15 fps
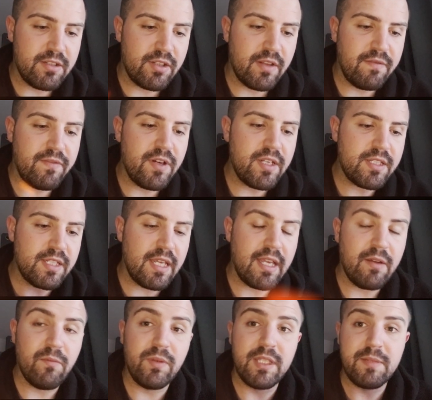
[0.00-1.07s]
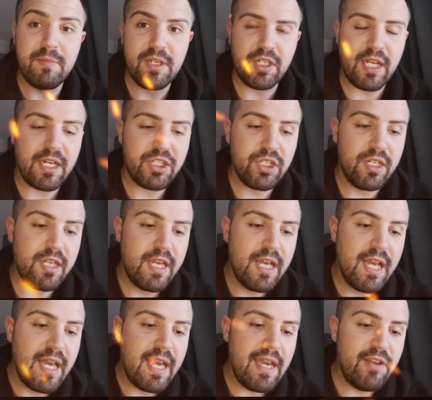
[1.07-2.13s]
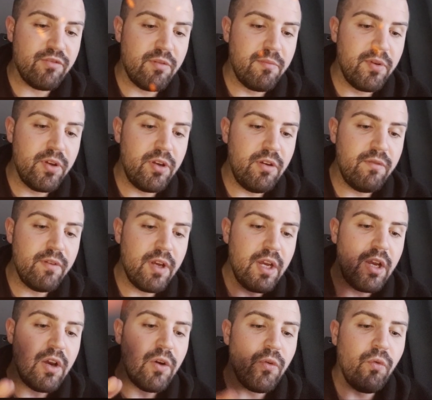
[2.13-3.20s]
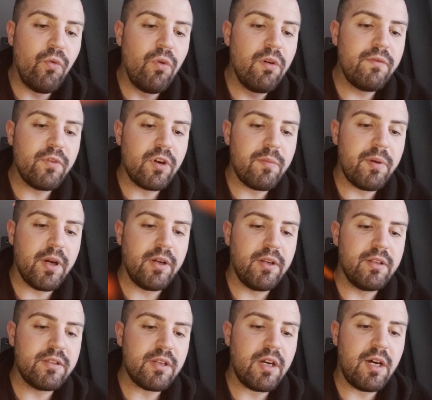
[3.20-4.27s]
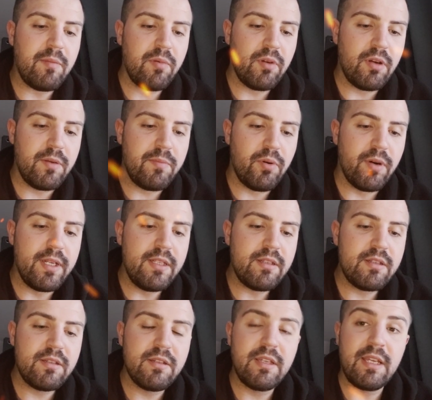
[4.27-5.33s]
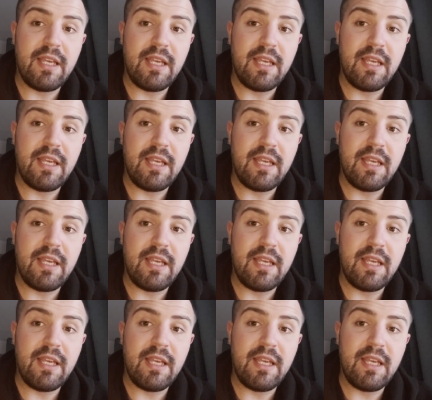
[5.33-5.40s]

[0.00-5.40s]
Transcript: So the first thing with this mission action is remove all of your opponent's upload points,